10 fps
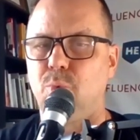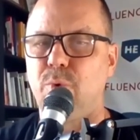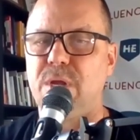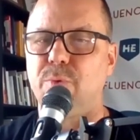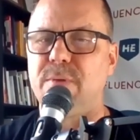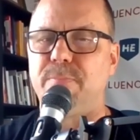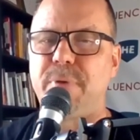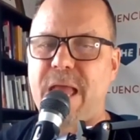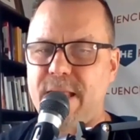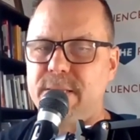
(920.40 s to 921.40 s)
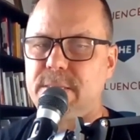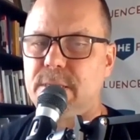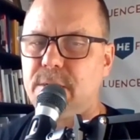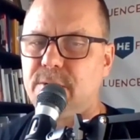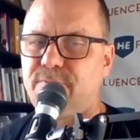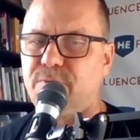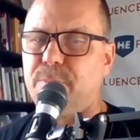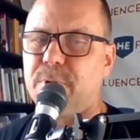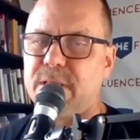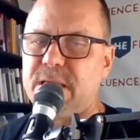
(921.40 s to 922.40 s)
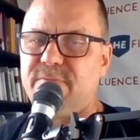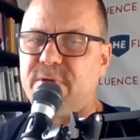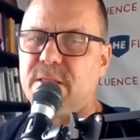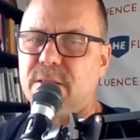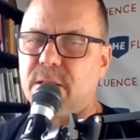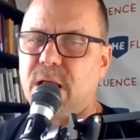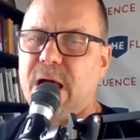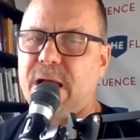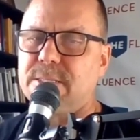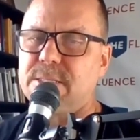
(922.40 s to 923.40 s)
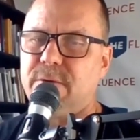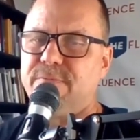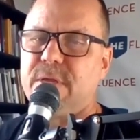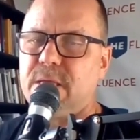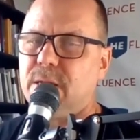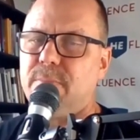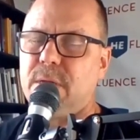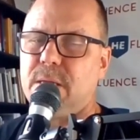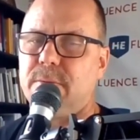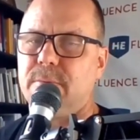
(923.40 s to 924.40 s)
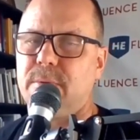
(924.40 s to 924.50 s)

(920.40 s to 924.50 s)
We repent for believing the lies of the enemy.